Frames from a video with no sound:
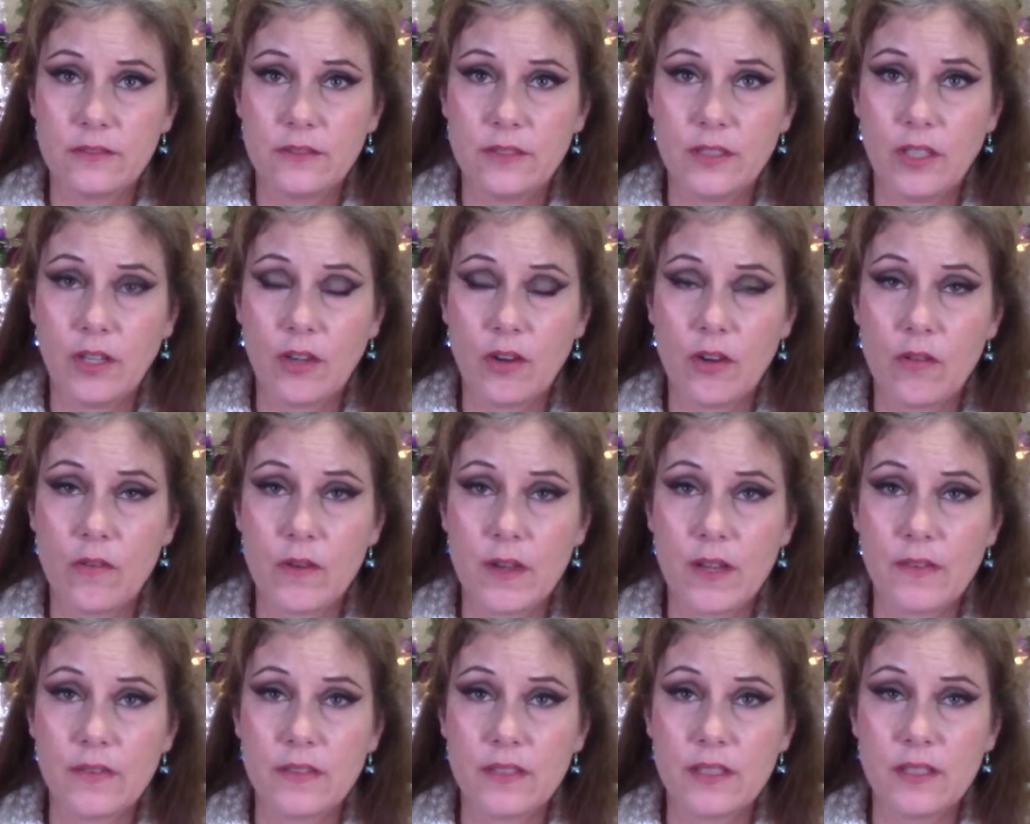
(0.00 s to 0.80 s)
You know,
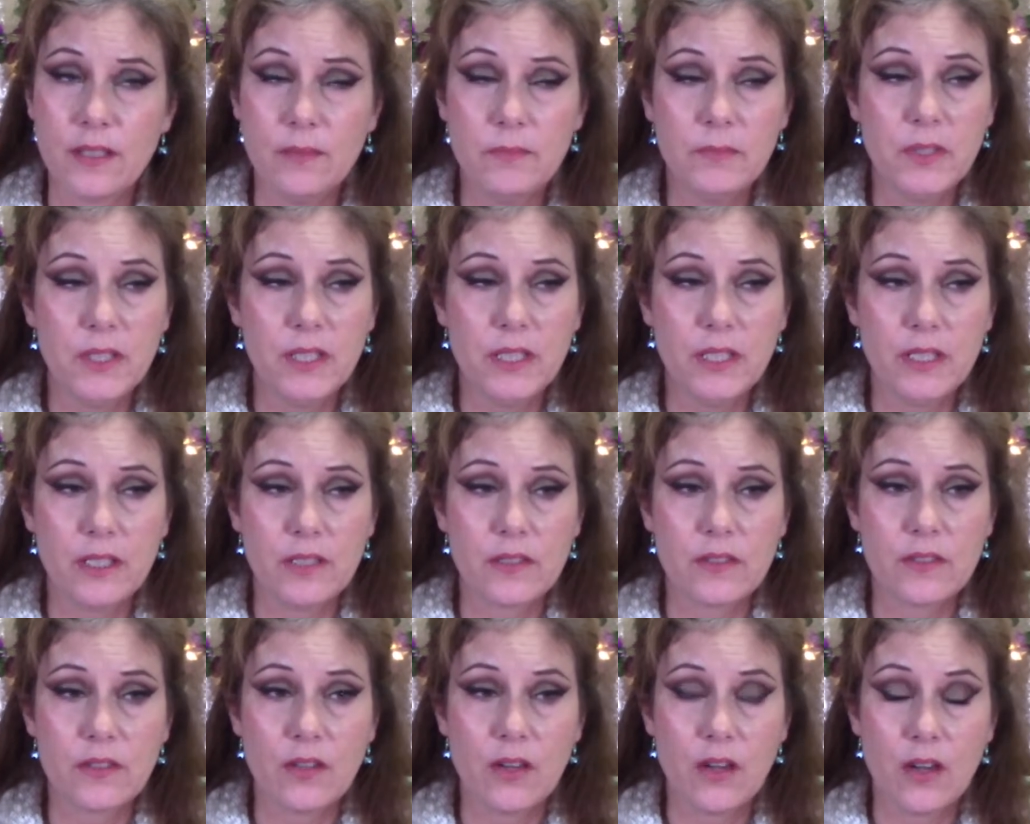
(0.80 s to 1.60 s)
if something
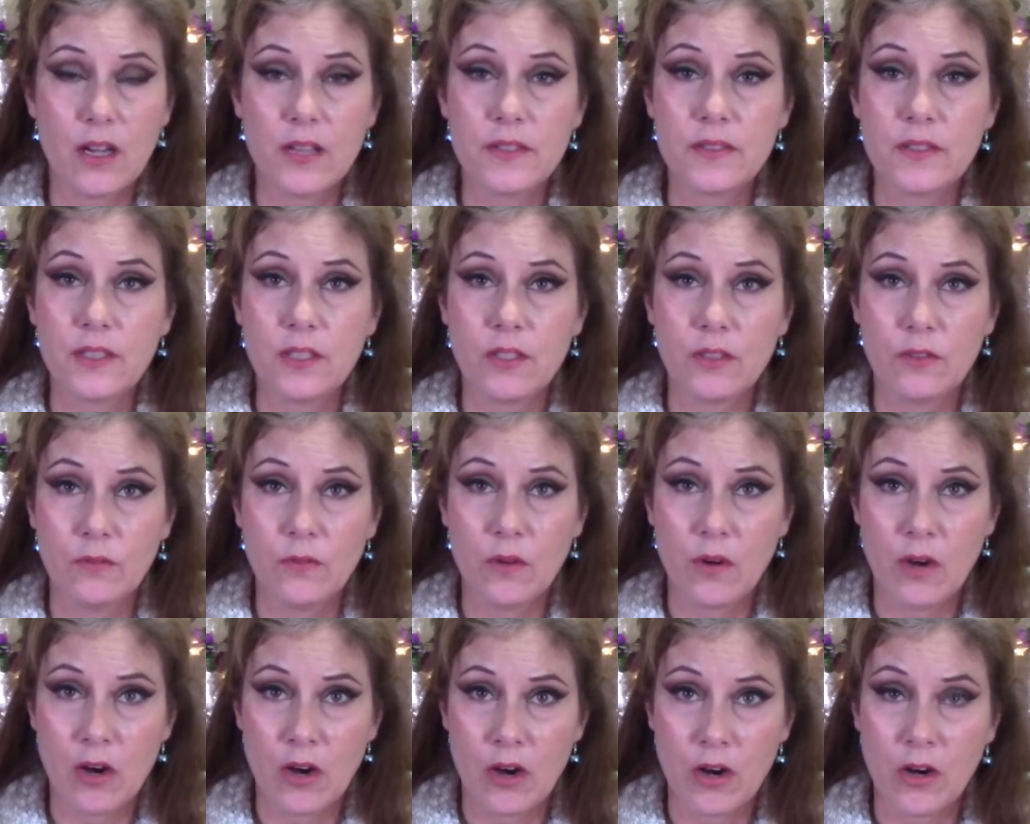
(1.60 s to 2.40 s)
is causing
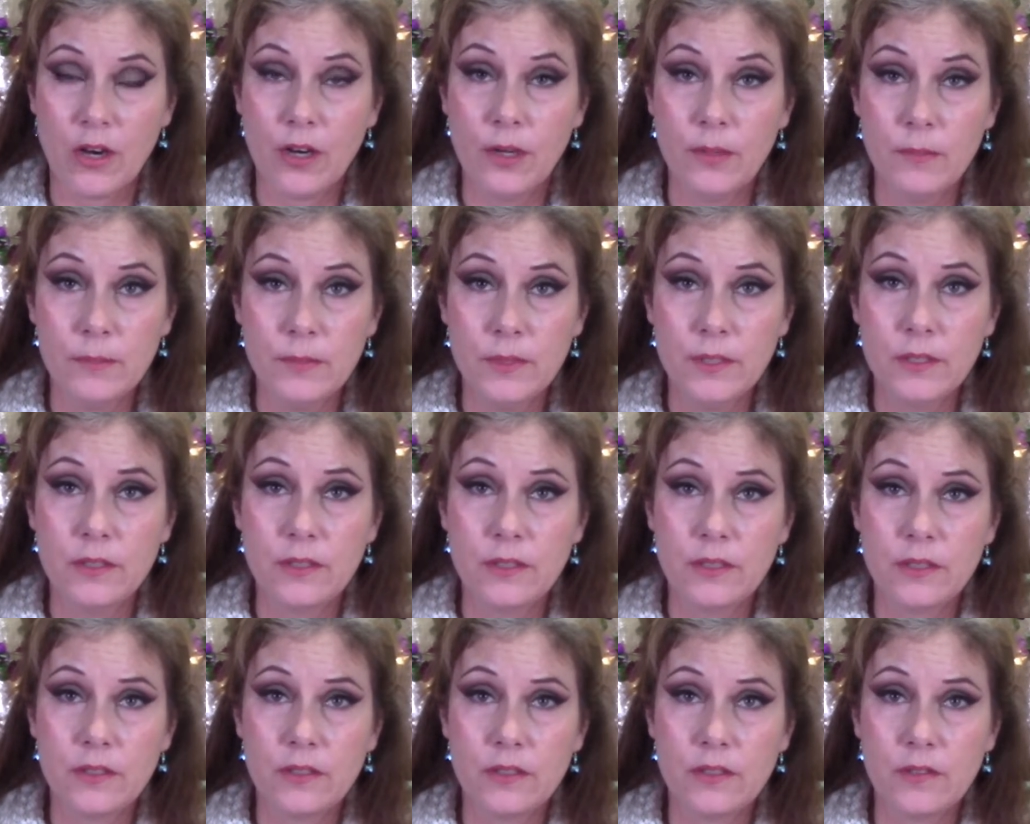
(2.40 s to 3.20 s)
you harm,
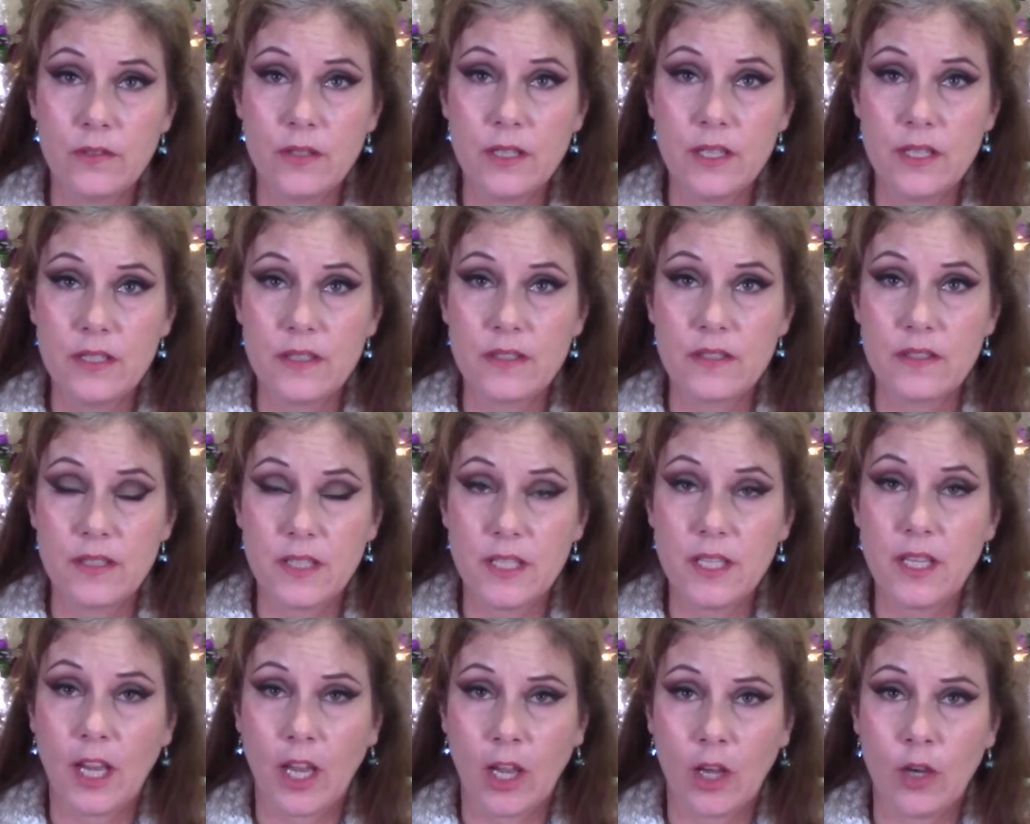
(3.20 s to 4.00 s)
you need to
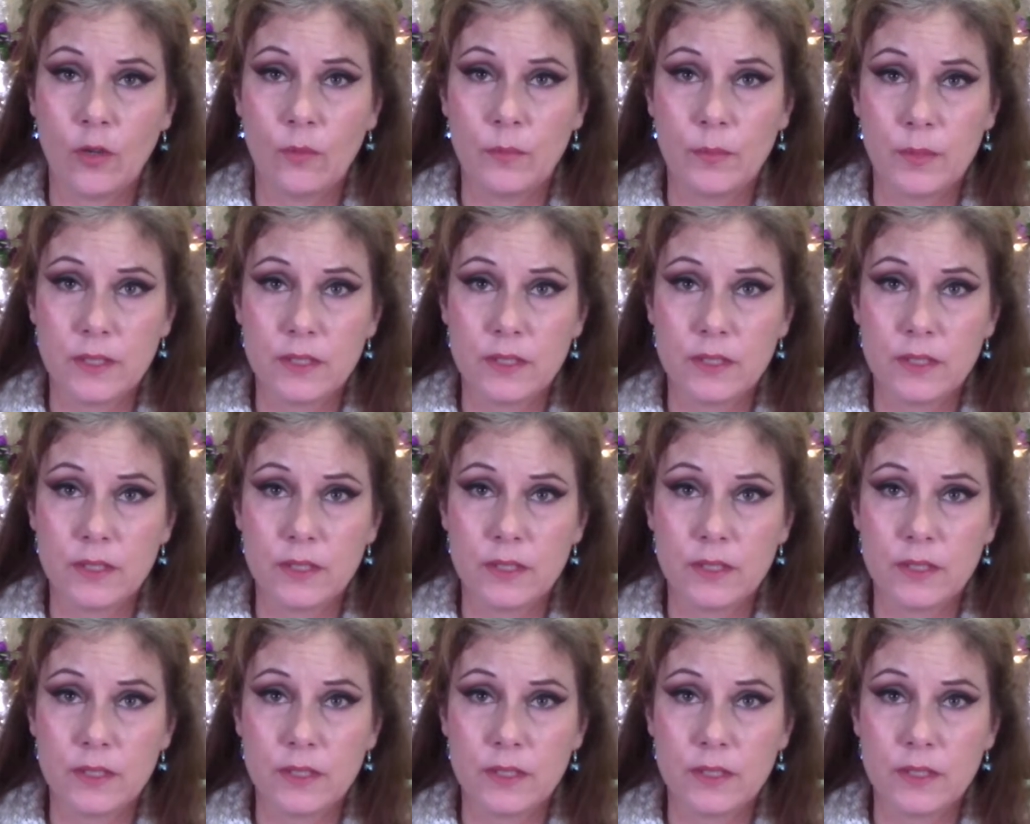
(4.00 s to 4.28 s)
seek help.